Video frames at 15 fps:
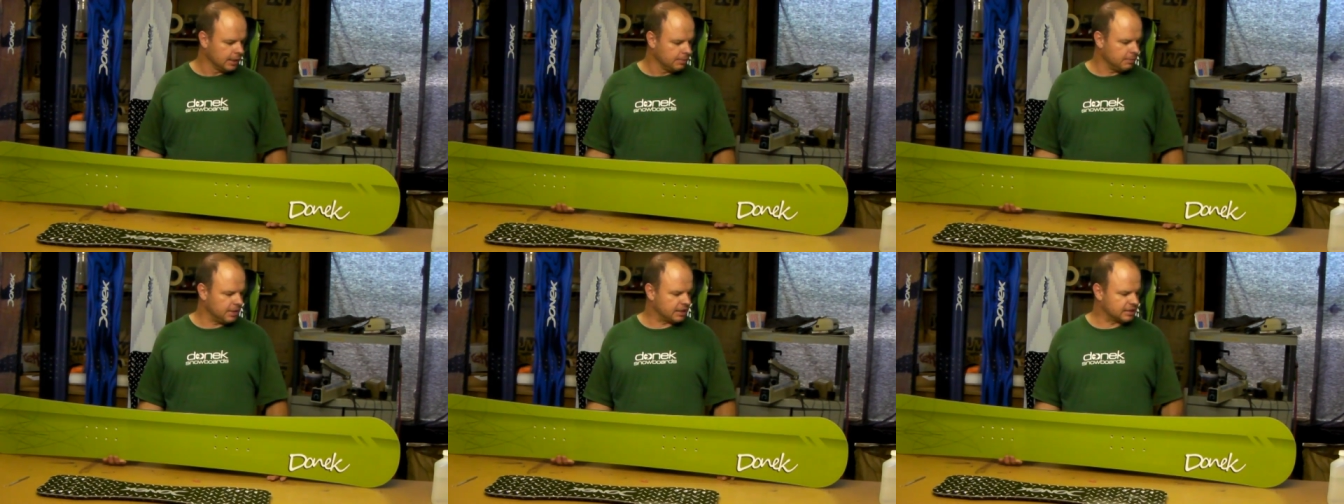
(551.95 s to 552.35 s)

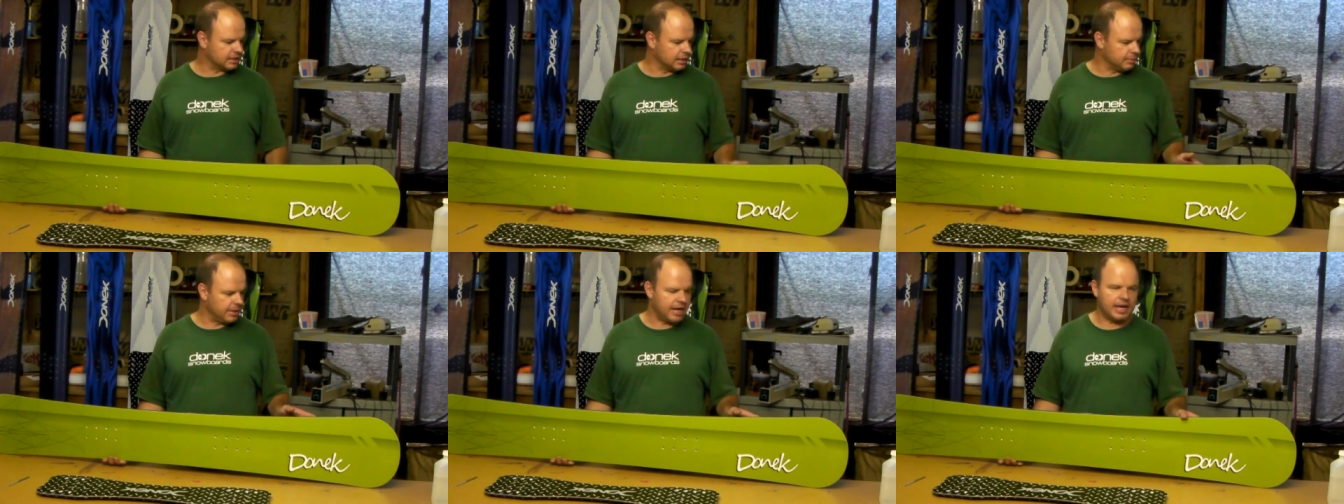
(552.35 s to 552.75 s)
mix
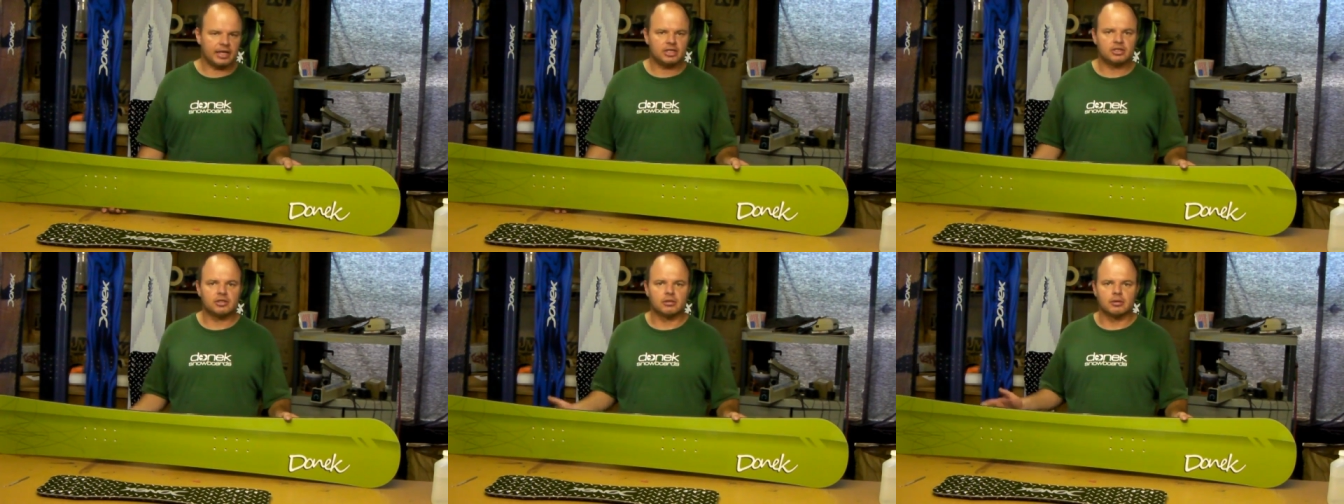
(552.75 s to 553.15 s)
and
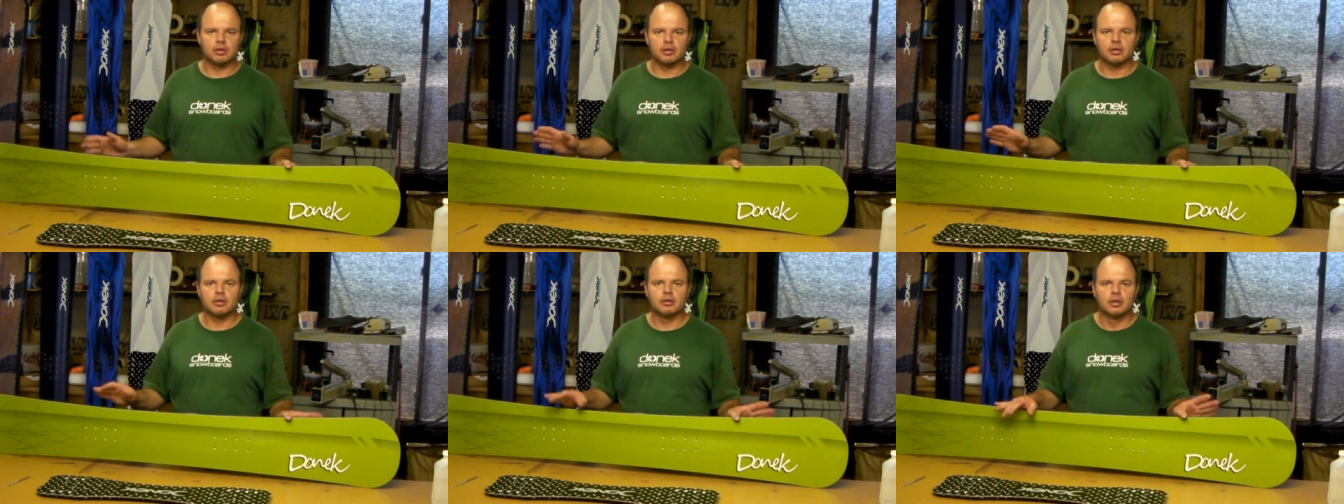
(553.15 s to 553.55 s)
match
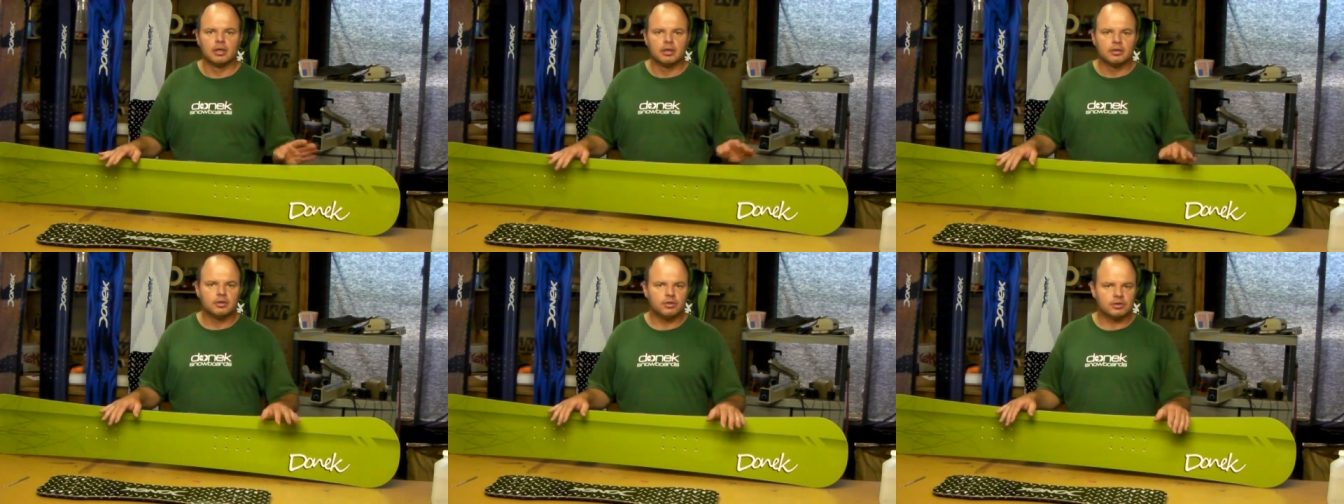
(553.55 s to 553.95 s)
or
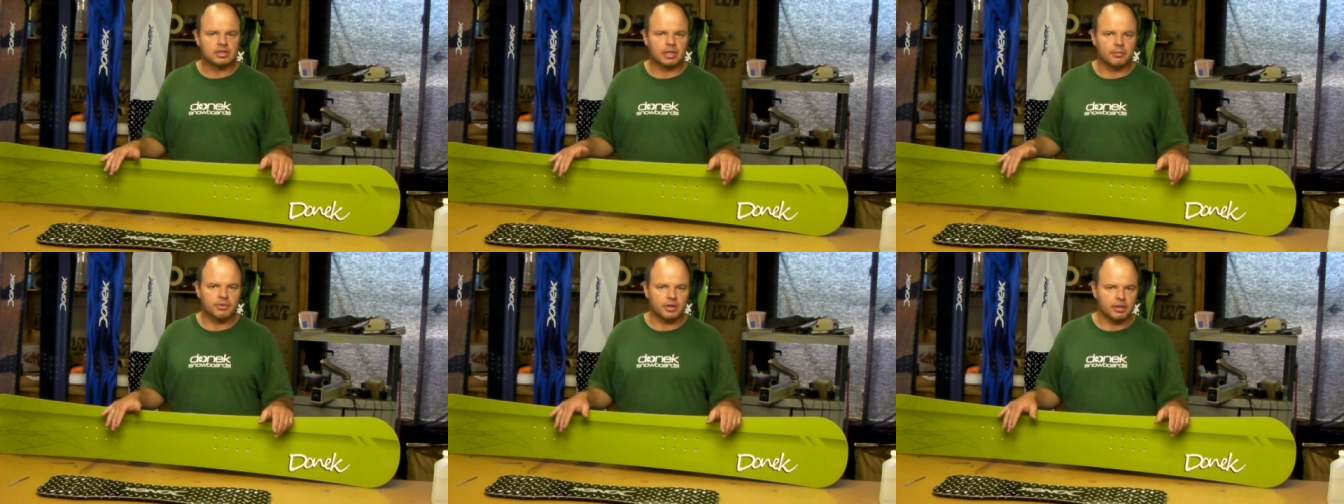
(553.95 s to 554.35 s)
do
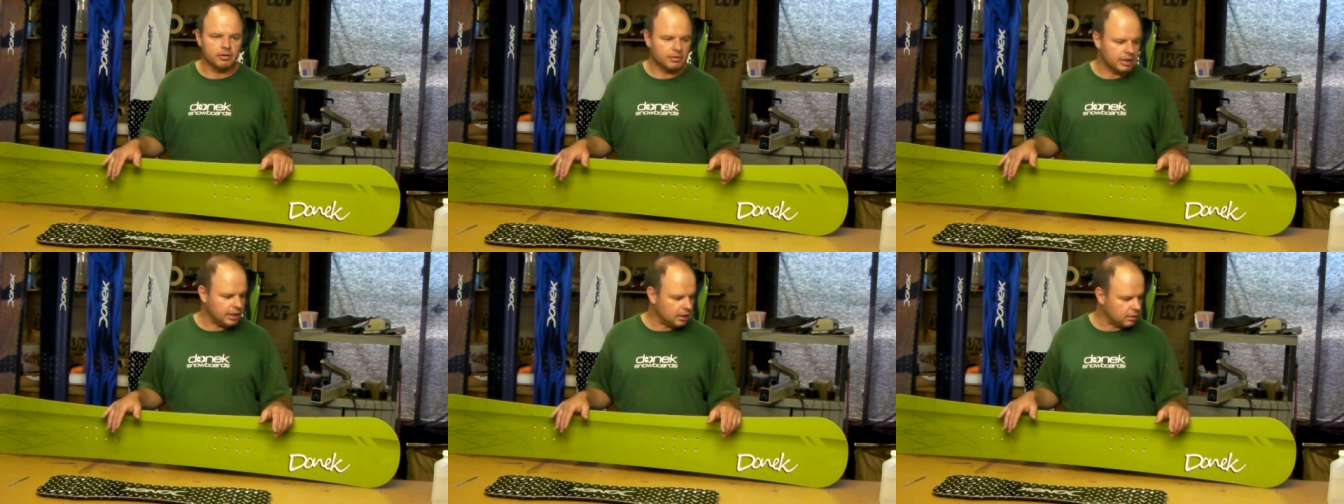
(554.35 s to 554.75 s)
something
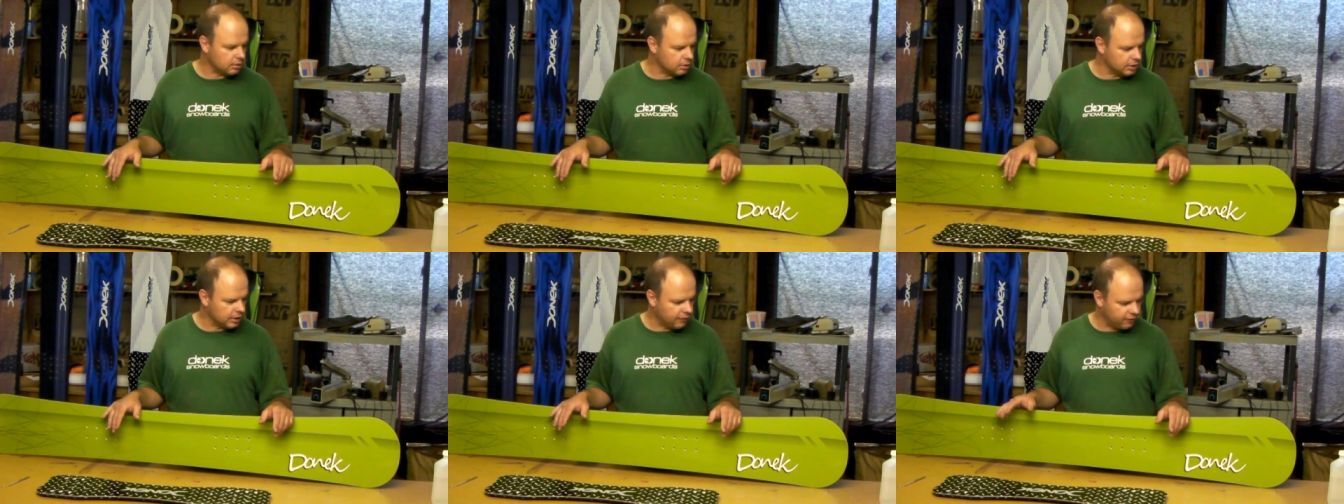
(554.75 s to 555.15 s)
unique
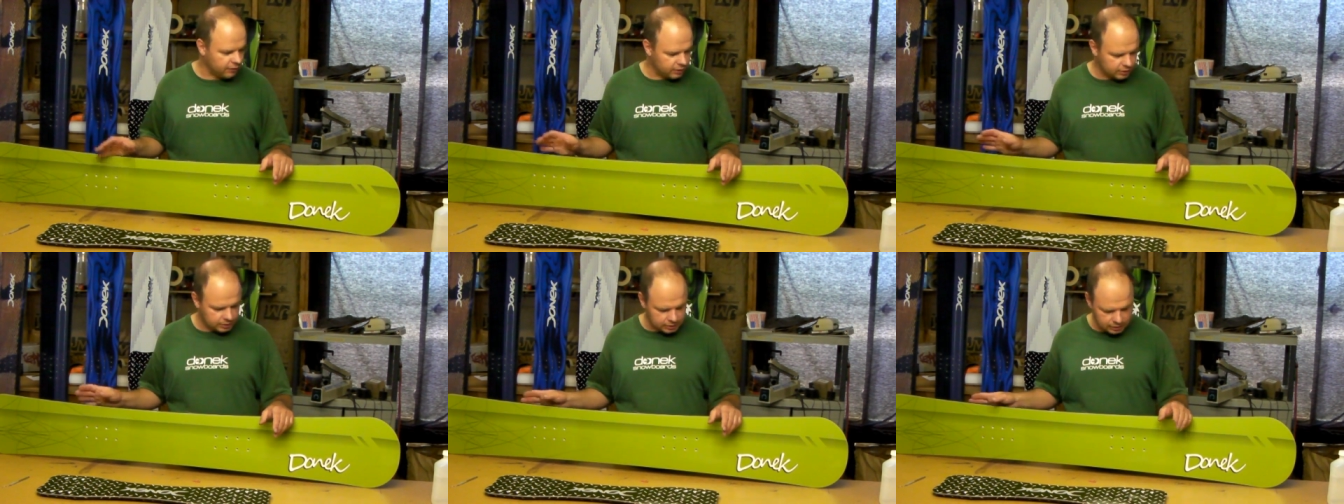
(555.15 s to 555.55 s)
or
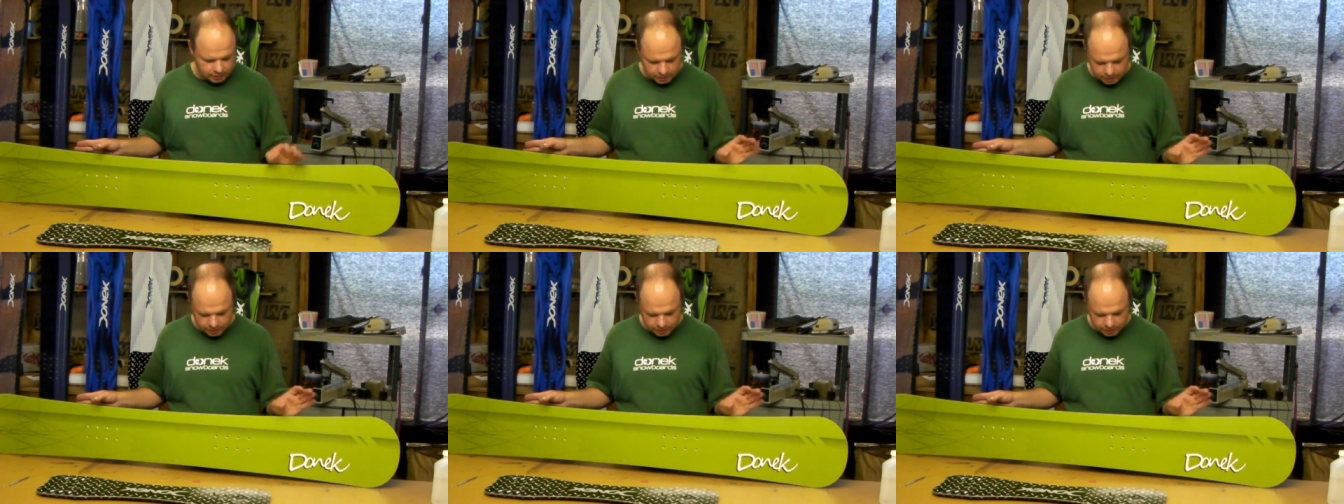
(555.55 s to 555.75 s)
different.